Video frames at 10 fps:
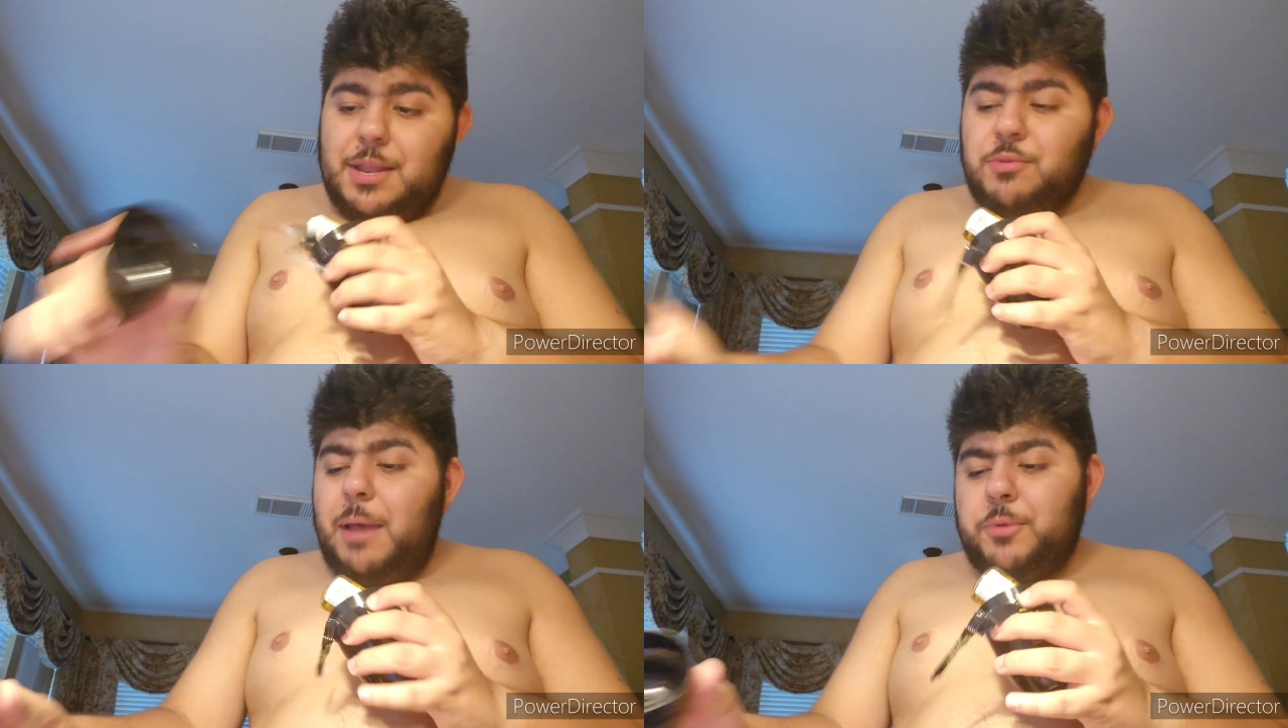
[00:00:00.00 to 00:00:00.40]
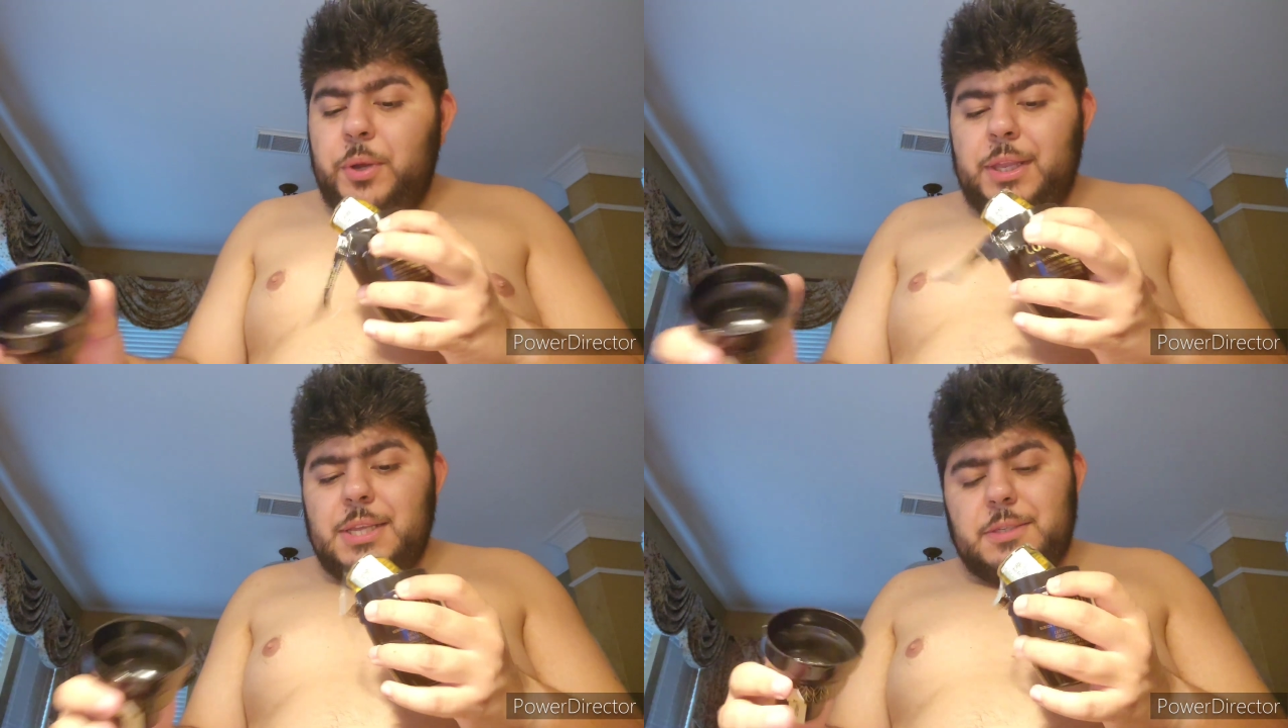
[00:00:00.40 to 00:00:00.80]
I'm glad I'm
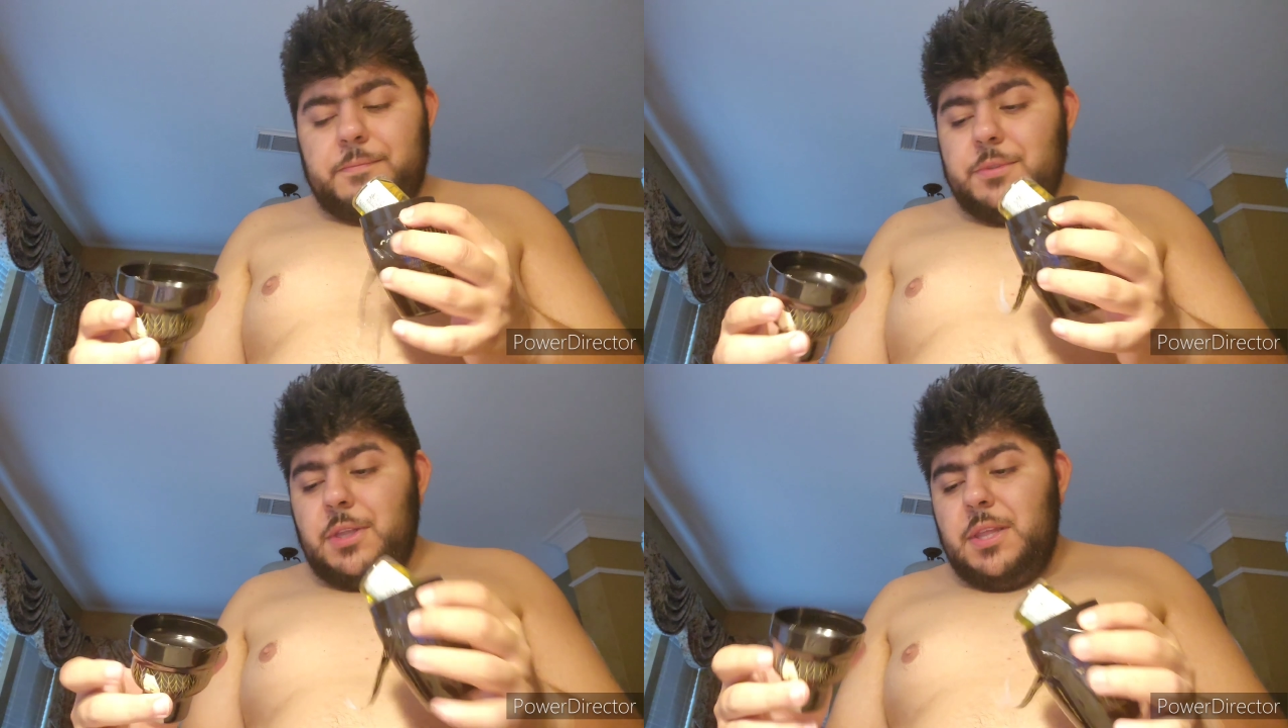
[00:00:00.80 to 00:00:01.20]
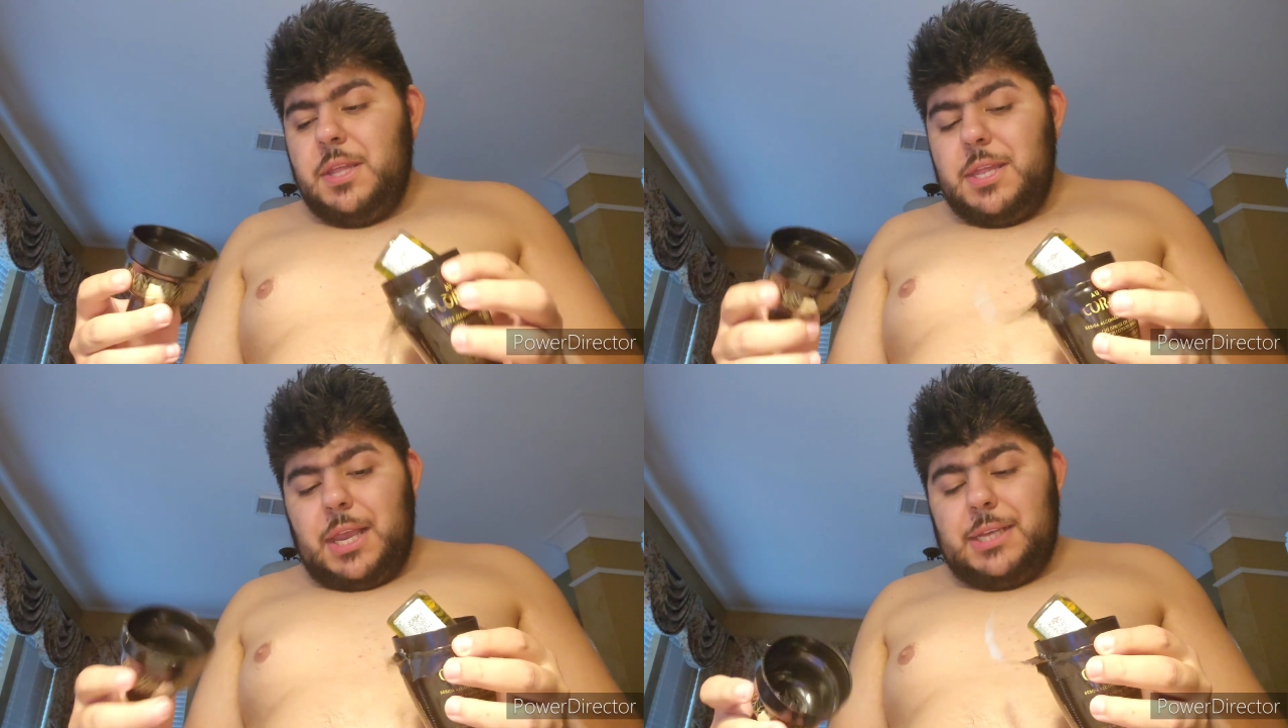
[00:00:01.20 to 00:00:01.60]
doing this.
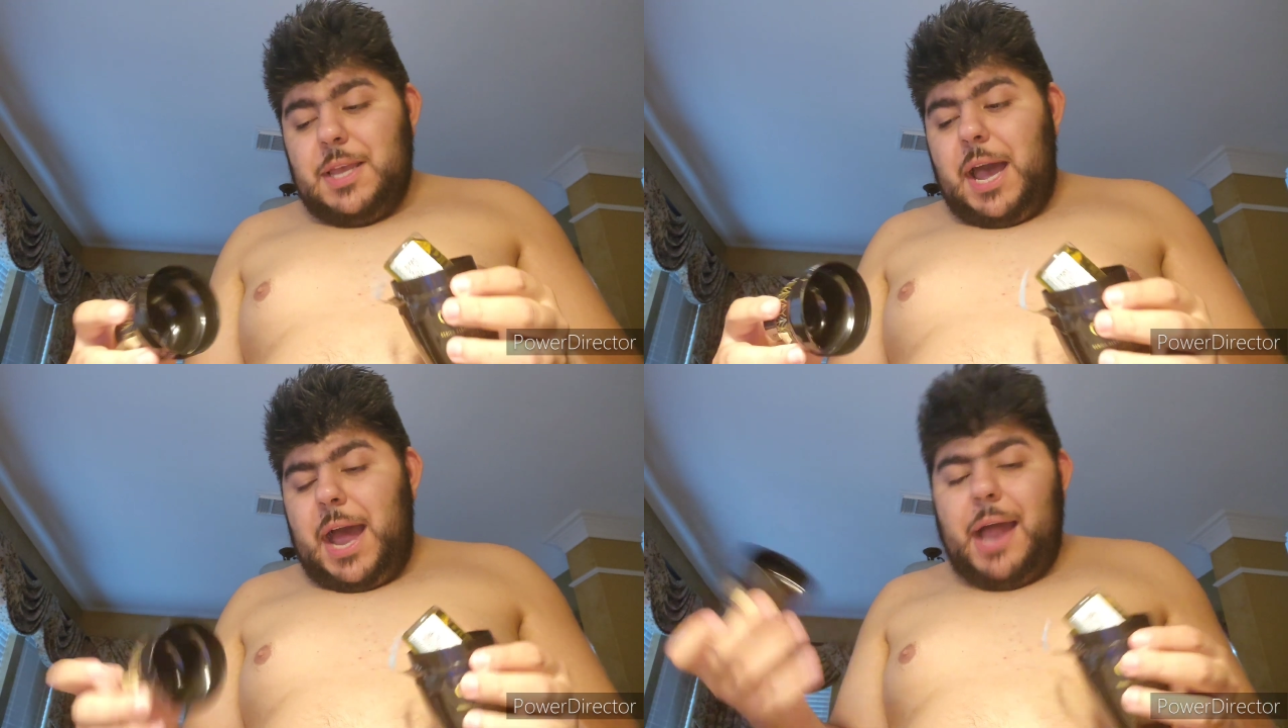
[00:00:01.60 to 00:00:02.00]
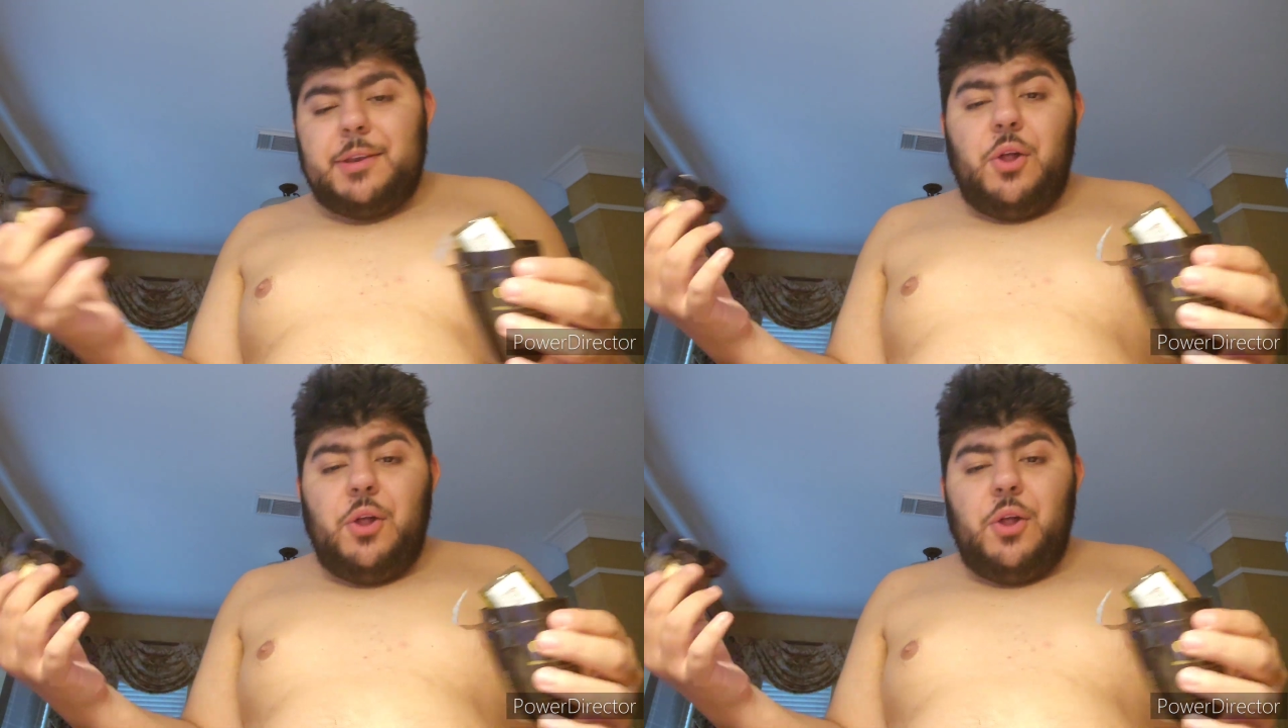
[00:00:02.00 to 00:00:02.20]
Because I